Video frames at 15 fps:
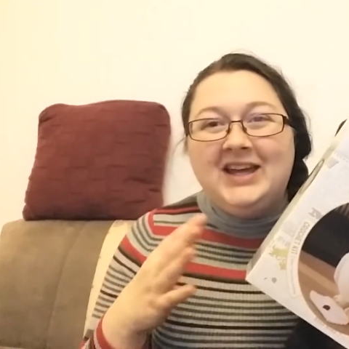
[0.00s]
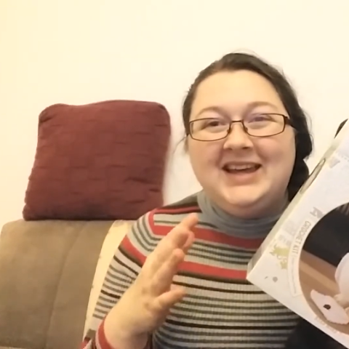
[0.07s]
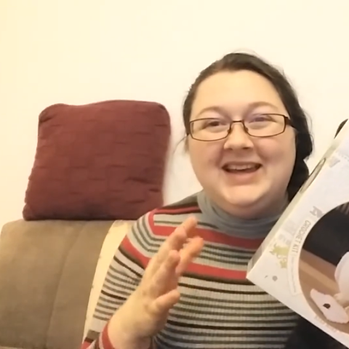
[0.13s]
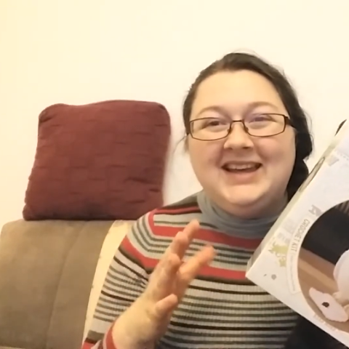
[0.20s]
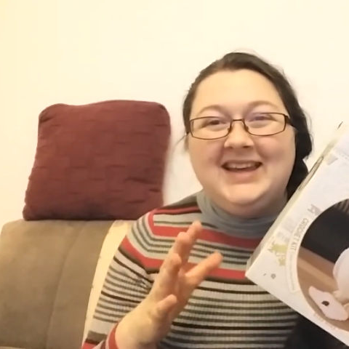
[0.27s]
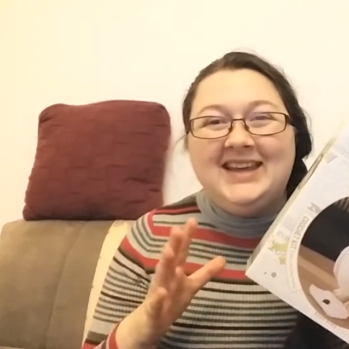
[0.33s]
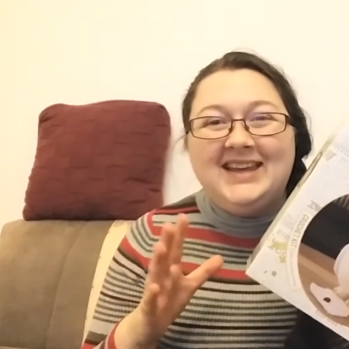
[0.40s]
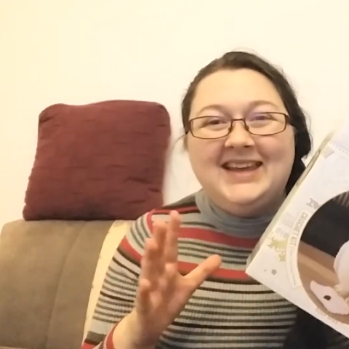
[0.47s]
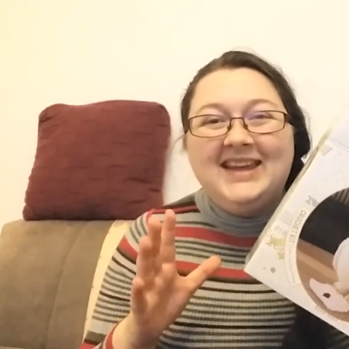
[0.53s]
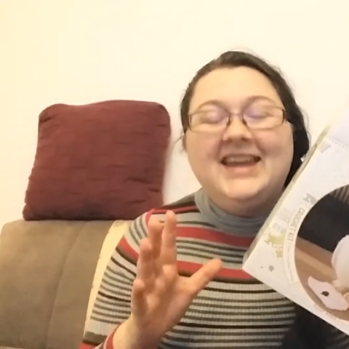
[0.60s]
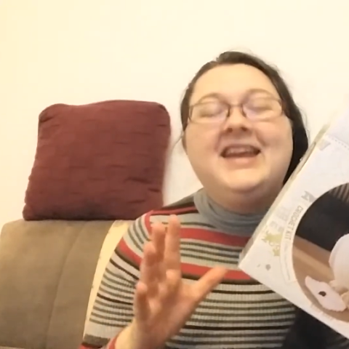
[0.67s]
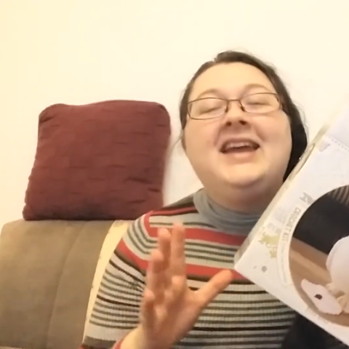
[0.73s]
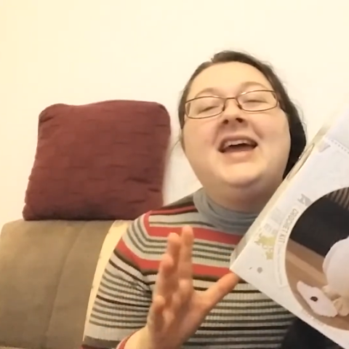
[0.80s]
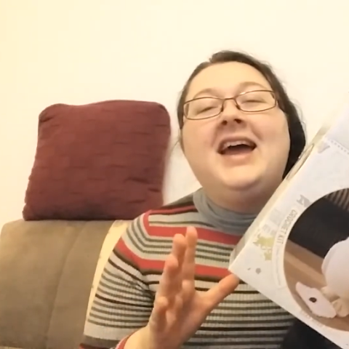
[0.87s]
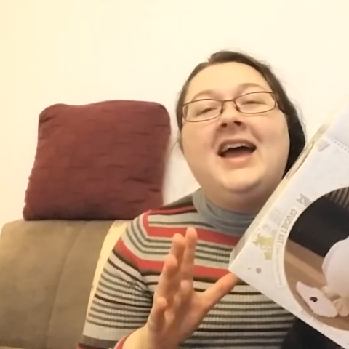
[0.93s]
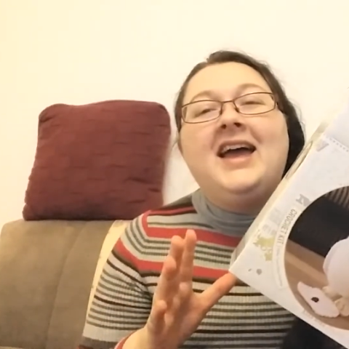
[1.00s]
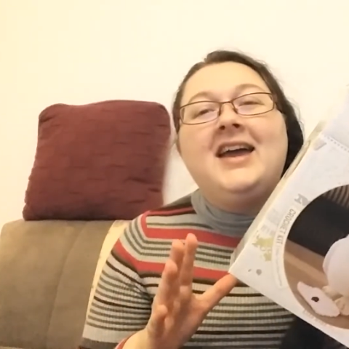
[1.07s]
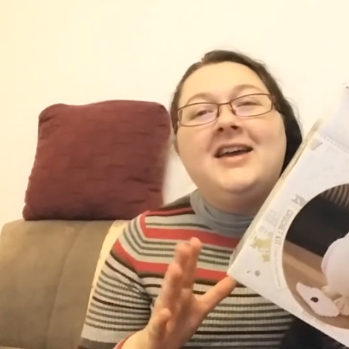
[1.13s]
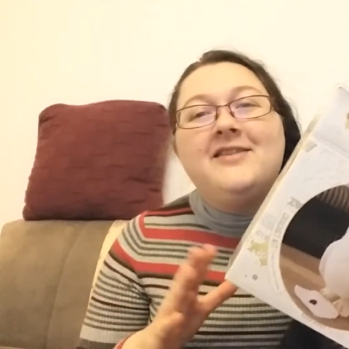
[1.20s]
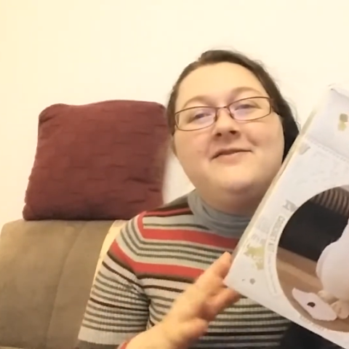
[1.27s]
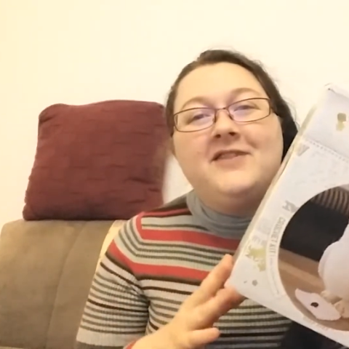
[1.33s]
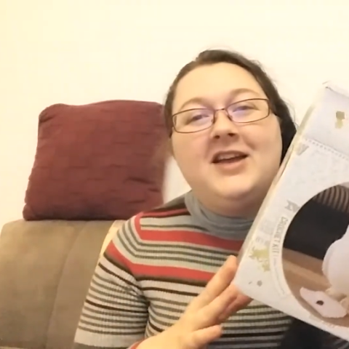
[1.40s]

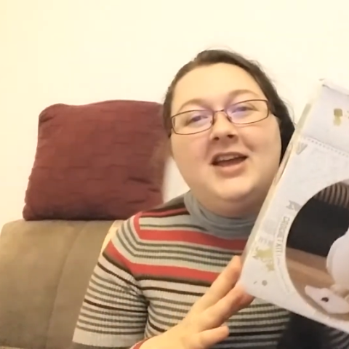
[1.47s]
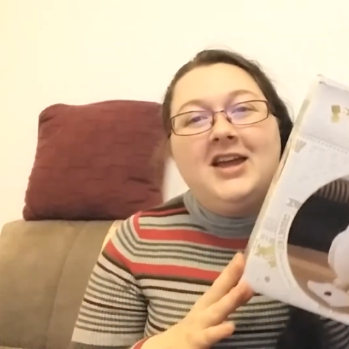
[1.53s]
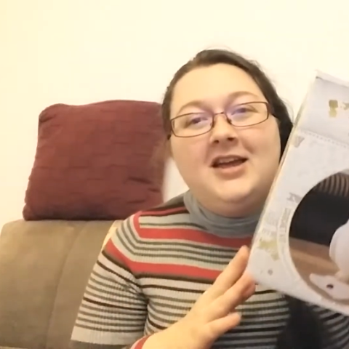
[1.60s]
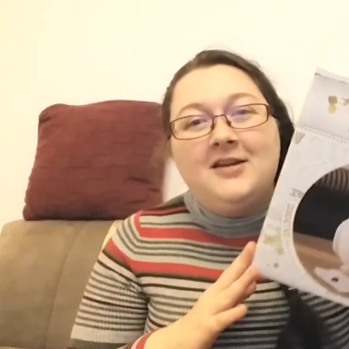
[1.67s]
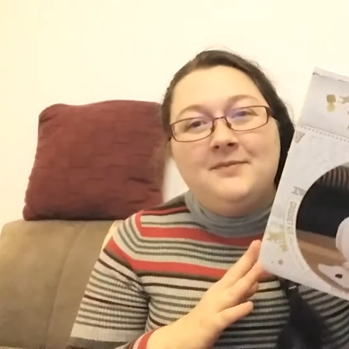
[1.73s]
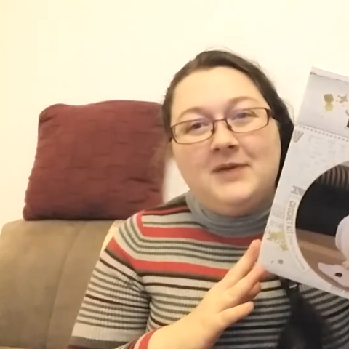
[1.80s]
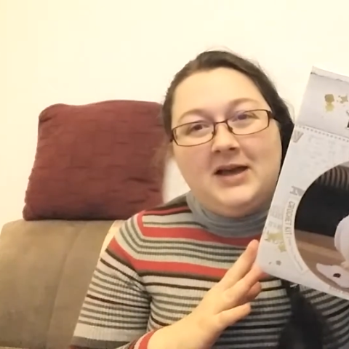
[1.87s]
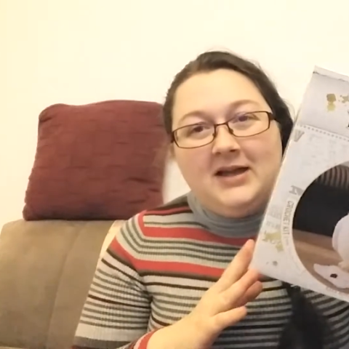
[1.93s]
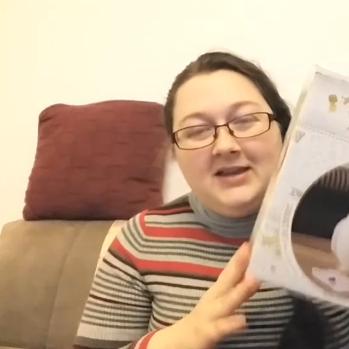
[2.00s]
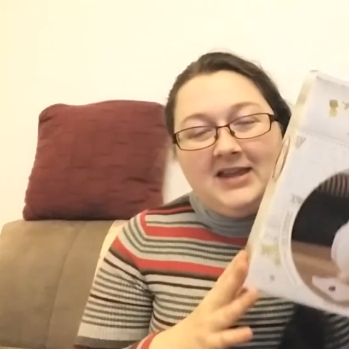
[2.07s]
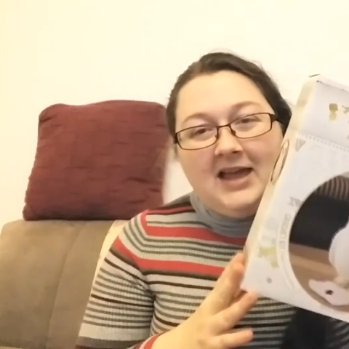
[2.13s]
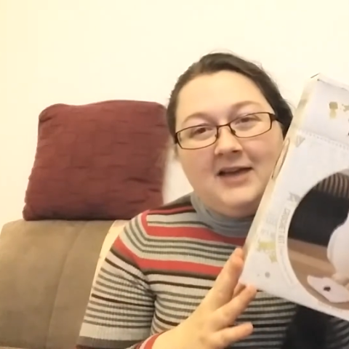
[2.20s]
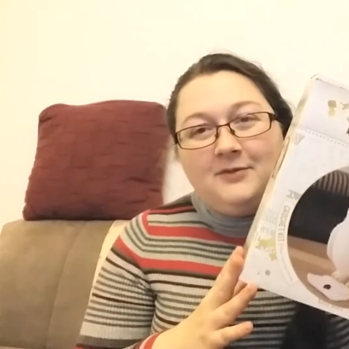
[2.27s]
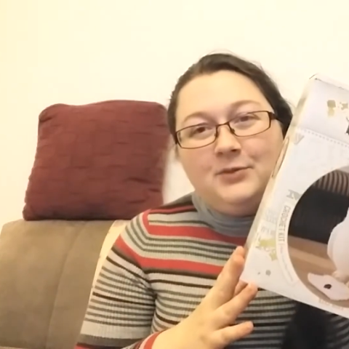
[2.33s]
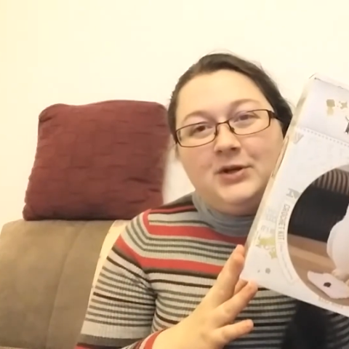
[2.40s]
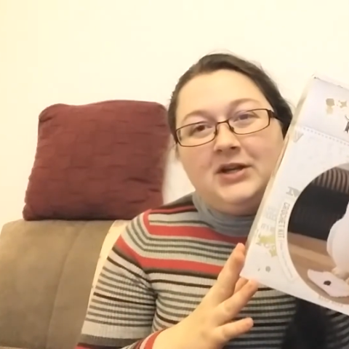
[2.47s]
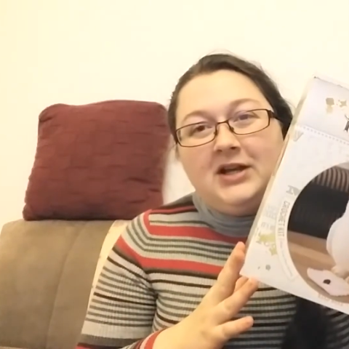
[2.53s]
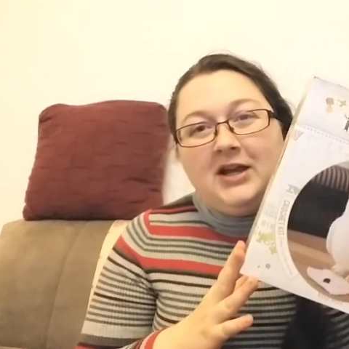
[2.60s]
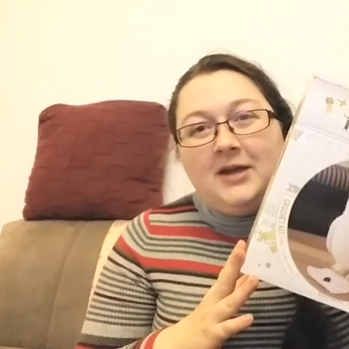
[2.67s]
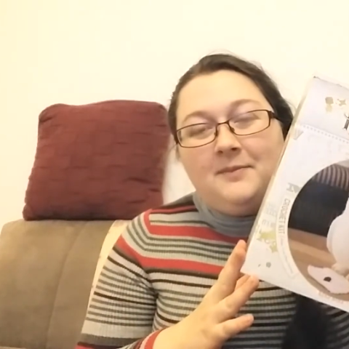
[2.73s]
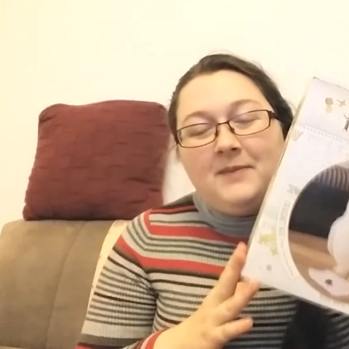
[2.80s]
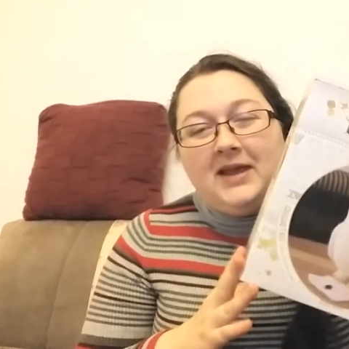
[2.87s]
But yeah, we're
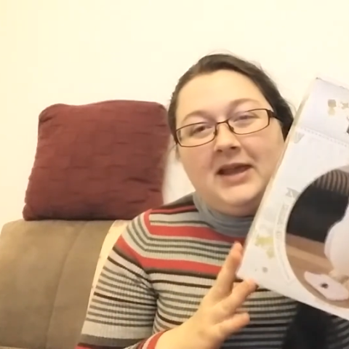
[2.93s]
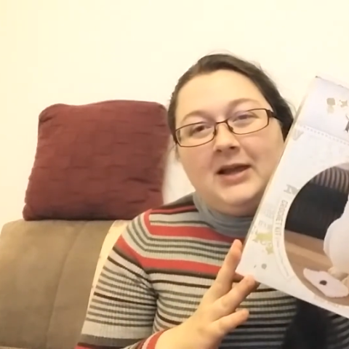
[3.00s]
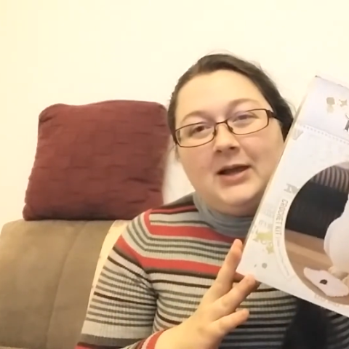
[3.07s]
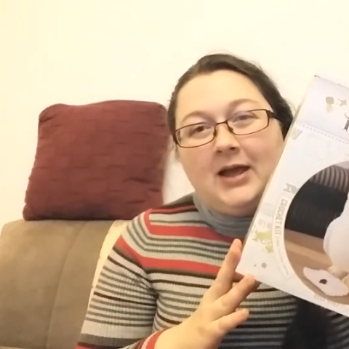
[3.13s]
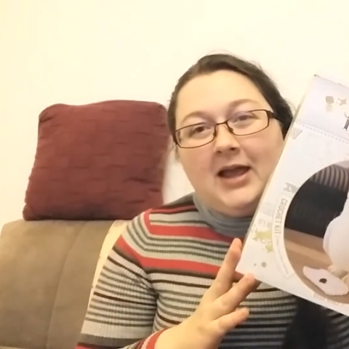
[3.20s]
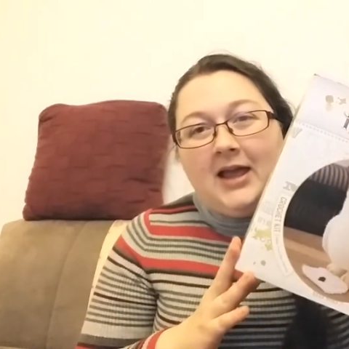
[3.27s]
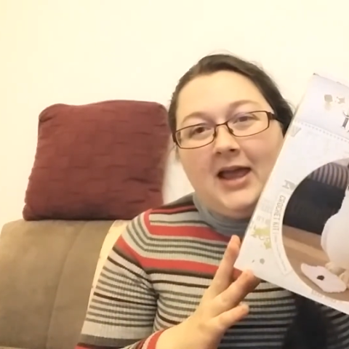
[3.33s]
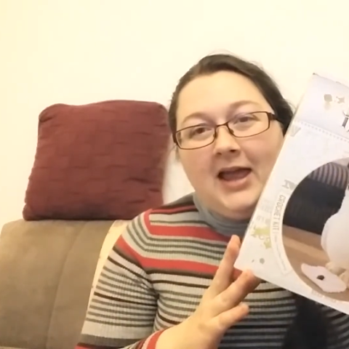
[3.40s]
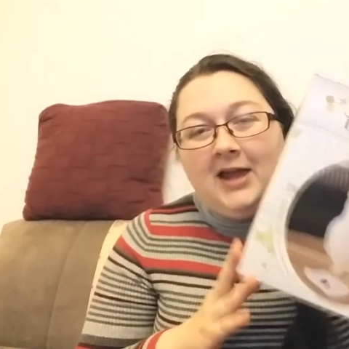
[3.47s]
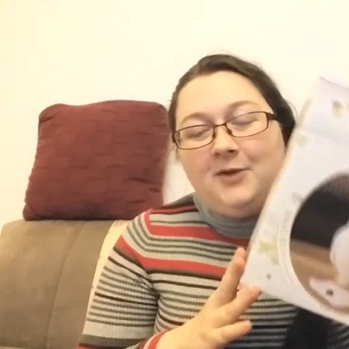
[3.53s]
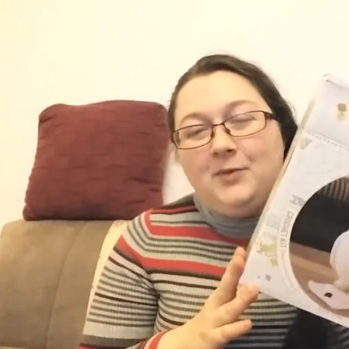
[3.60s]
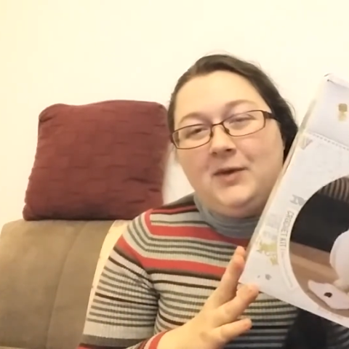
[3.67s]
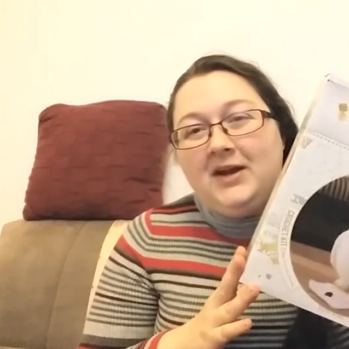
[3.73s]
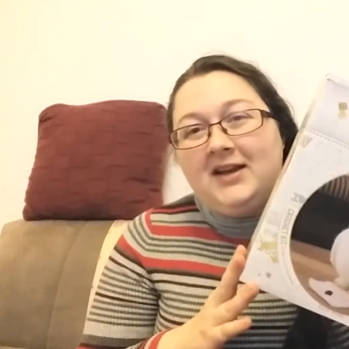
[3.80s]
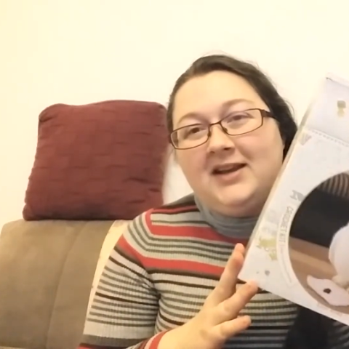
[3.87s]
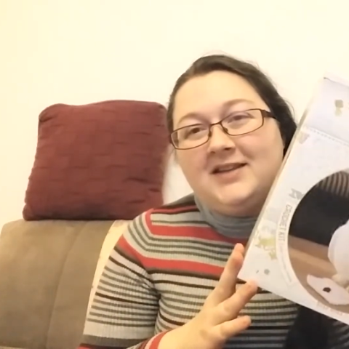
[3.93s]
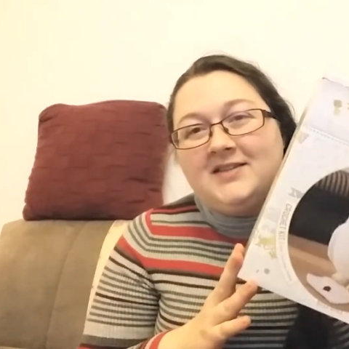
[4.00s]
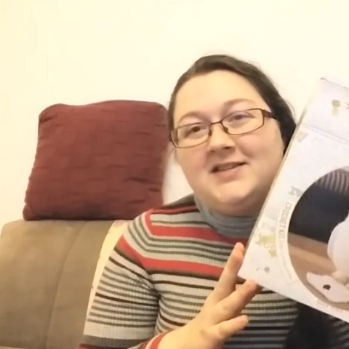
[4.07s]
going to make Hedwig,